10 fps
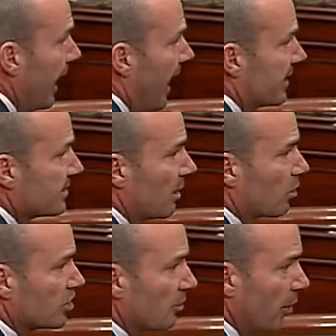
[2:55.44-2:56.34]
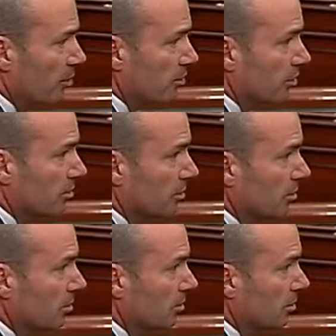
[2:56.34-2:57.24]
as they were supposed to.
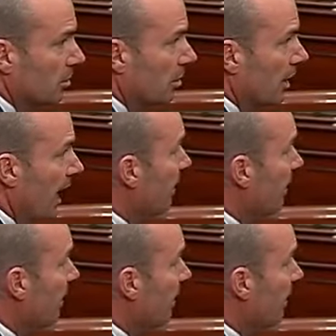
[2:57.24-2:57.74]
Had